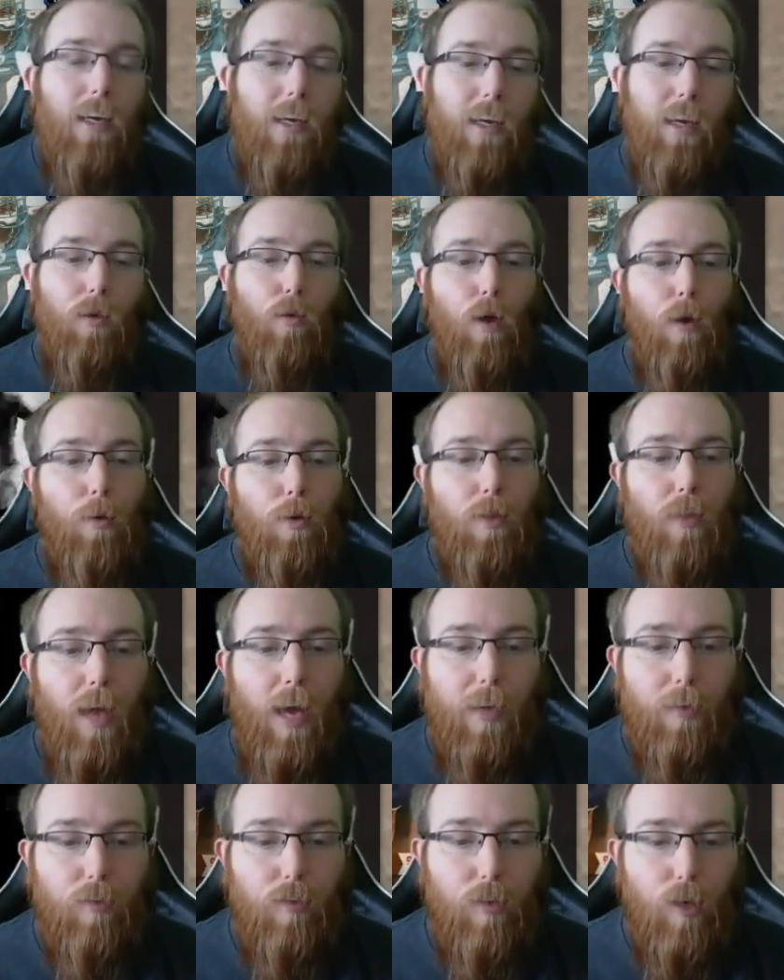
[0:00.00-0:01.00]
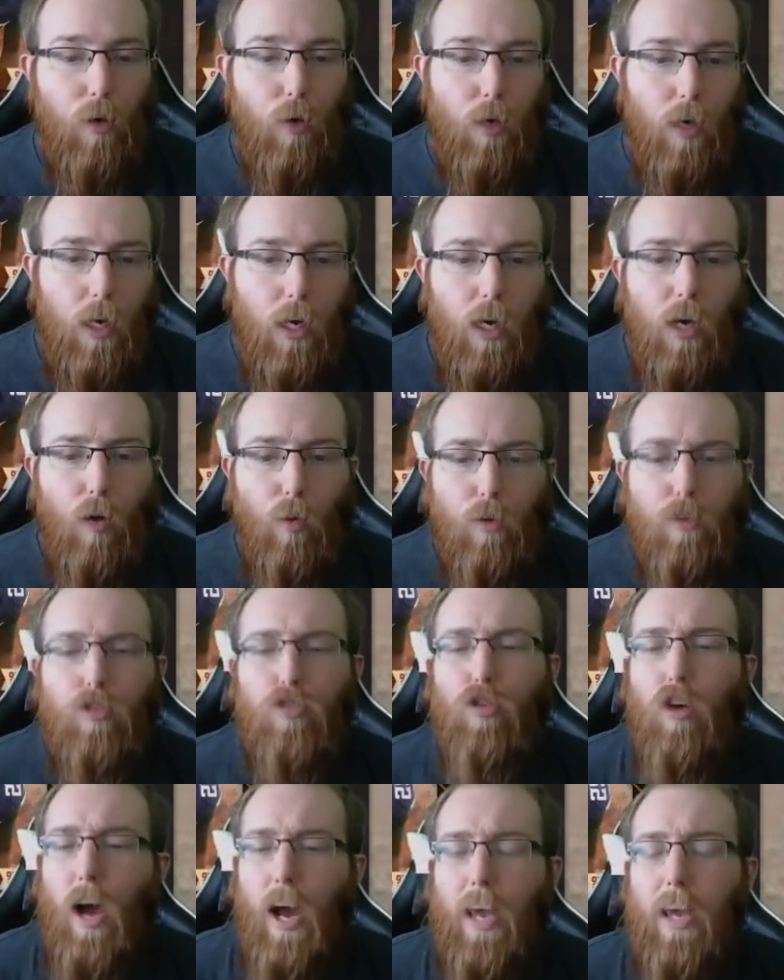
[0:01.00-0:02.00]
Get away with that. So we'll
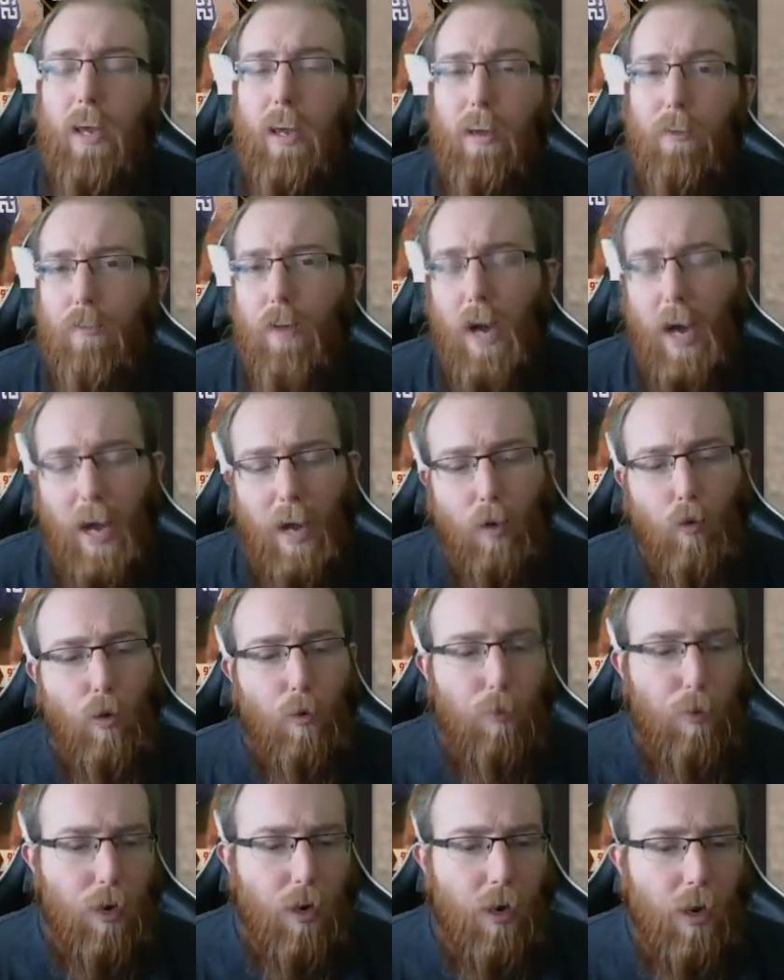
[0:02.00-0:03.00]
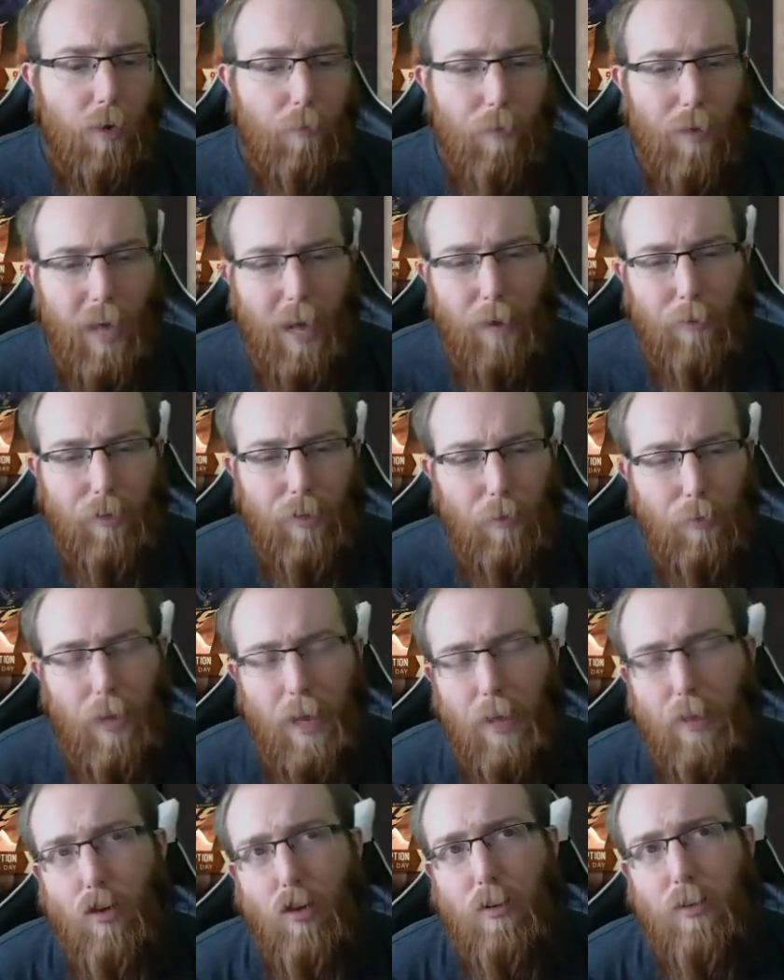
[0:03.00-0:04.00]
try it. If not, we'll put it up. How much I
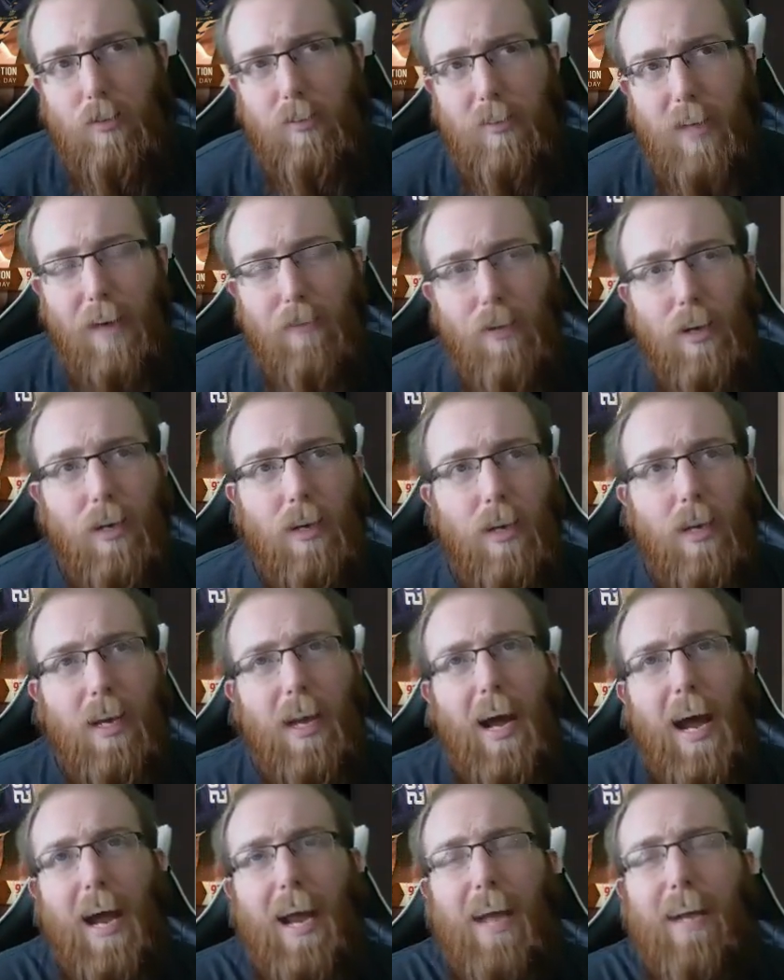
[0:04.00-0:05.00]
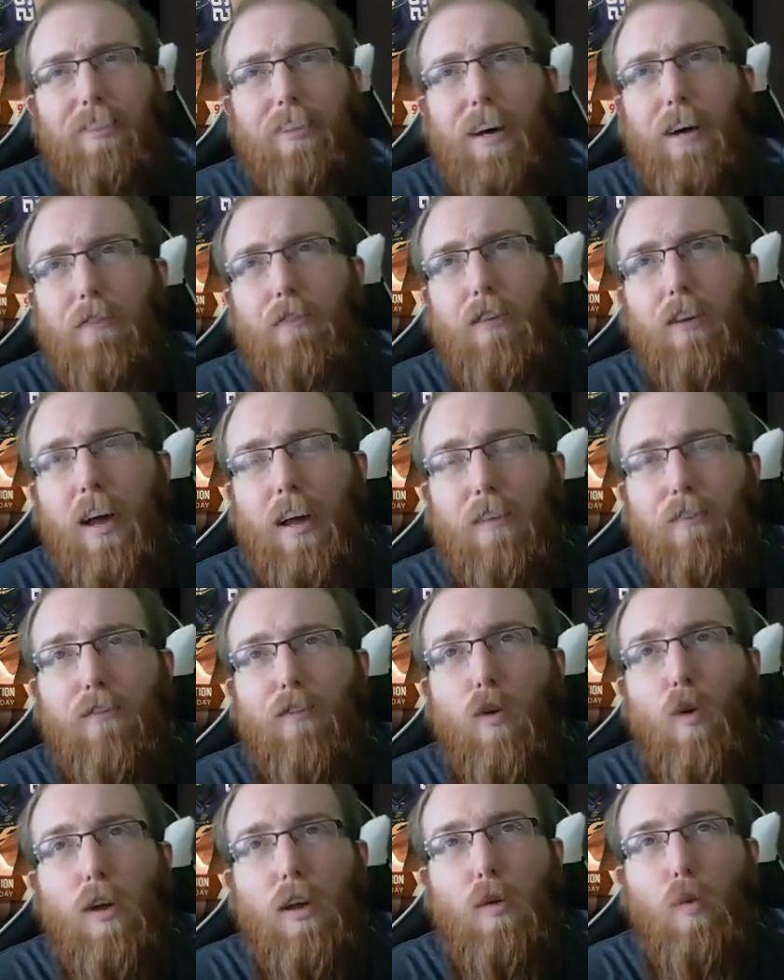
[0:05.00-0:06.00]
paid? 37. I gotta sell it for like
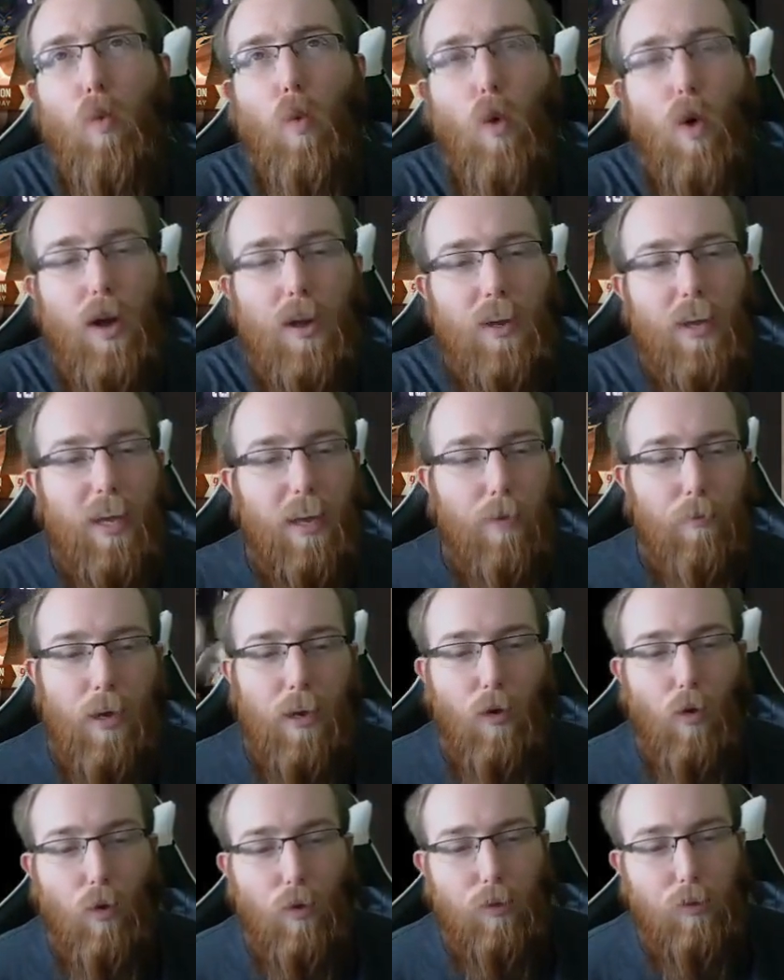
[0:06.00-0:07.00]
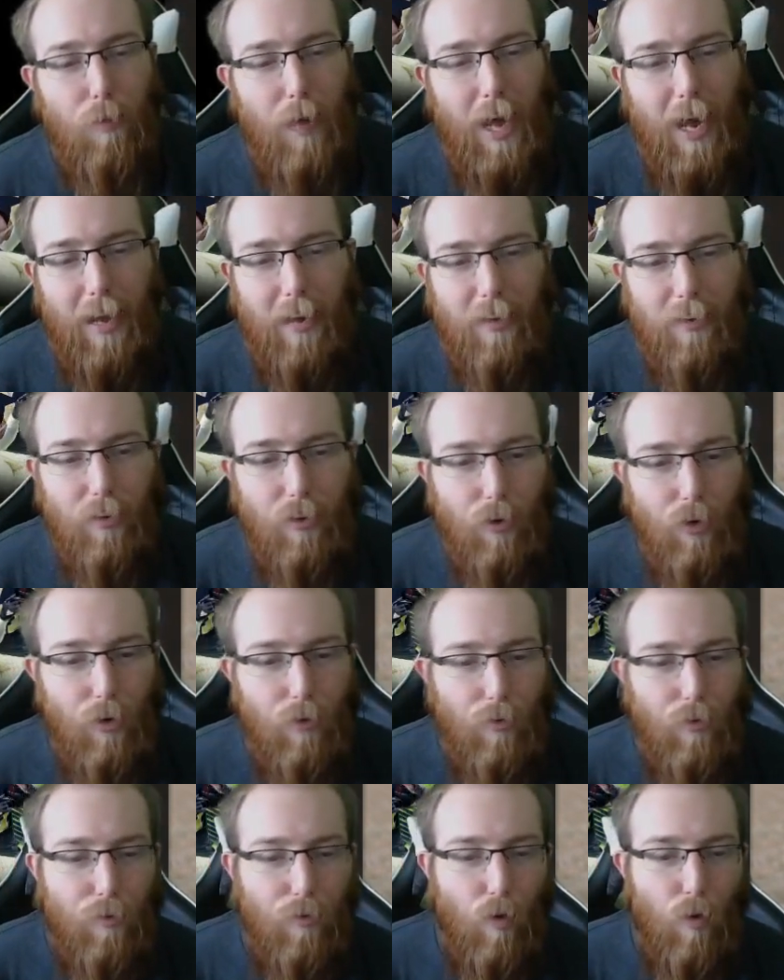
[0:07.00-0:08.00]
41 to get my coins back, a little
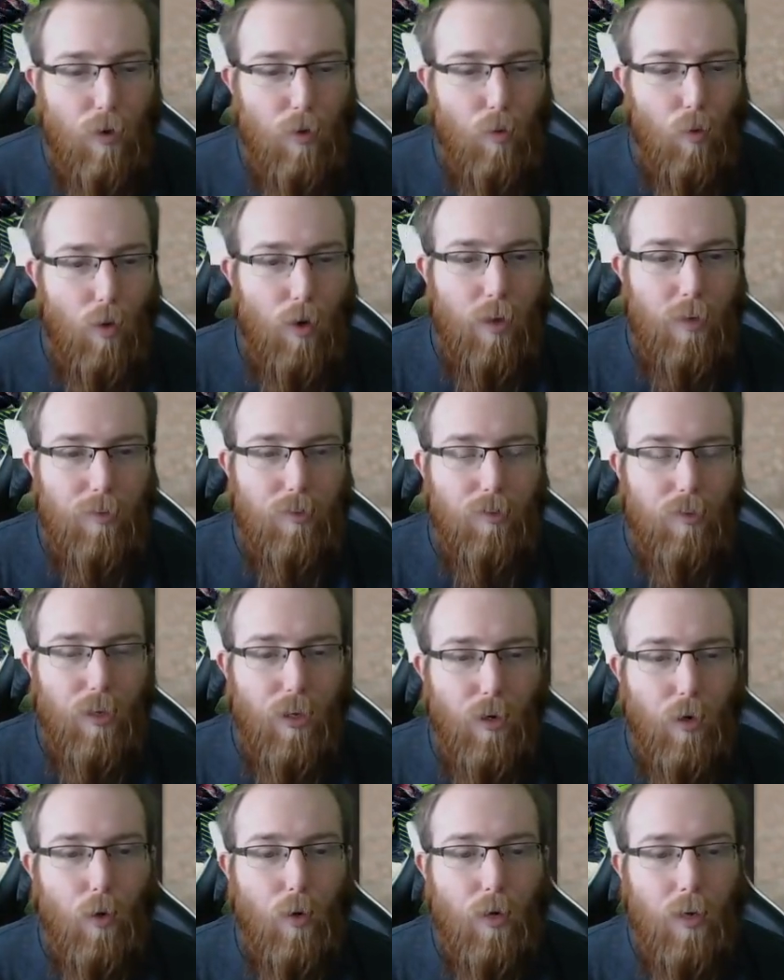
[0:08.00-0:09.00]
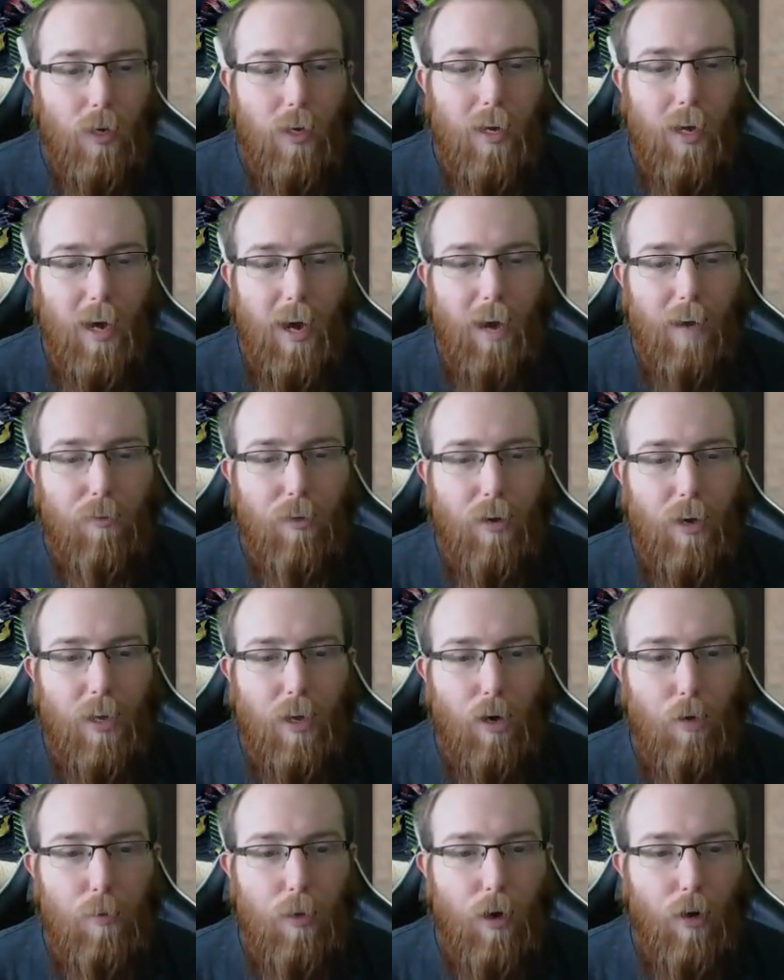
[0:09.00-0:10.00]
over 41. So I feel like
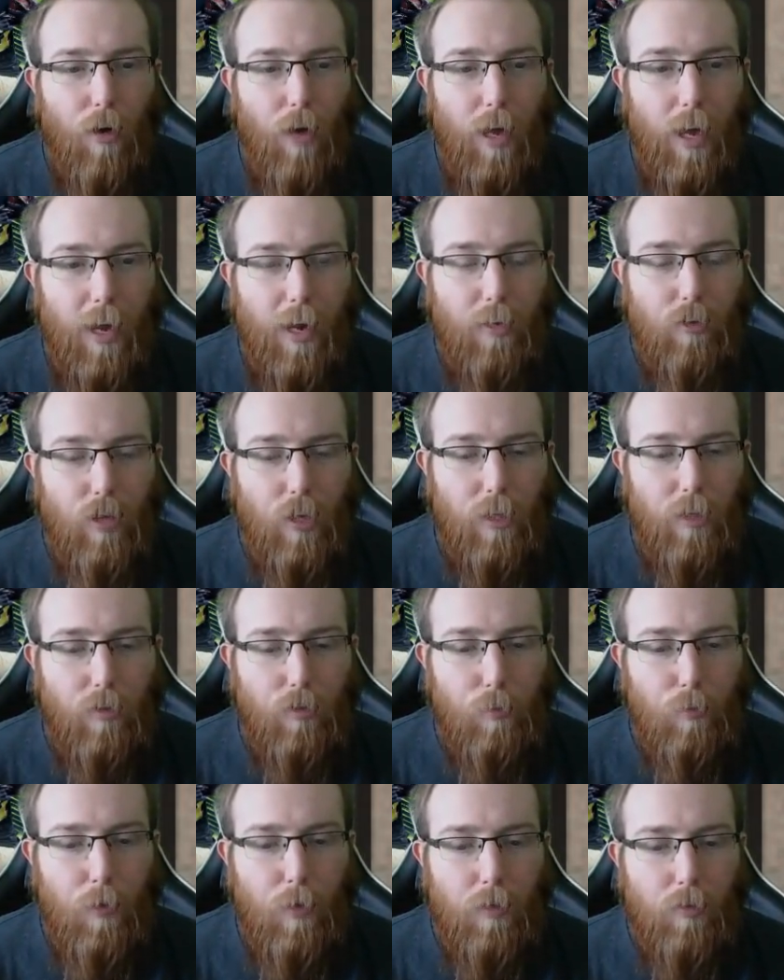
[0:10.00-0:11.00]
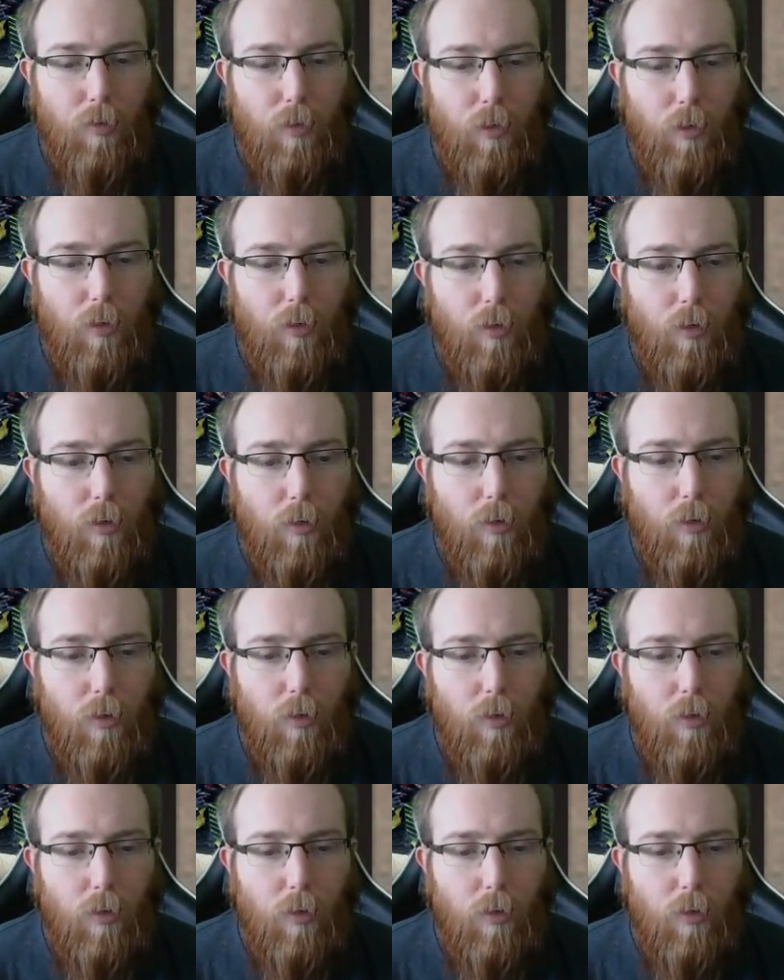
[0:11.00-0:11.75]
I'll be all right. I gotta check this bus here.